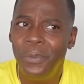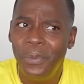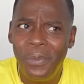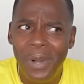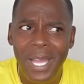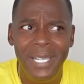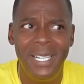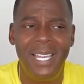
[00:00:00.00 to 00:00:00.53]

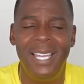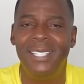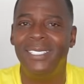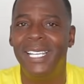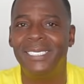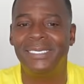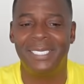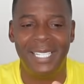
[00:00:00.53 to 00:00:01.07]
Why not?
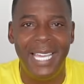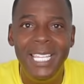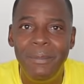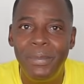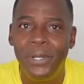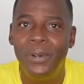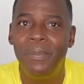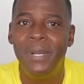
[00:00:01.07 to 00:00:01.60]
That's light
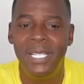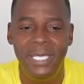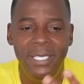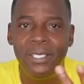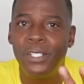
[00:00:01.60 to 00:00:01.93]
bill money,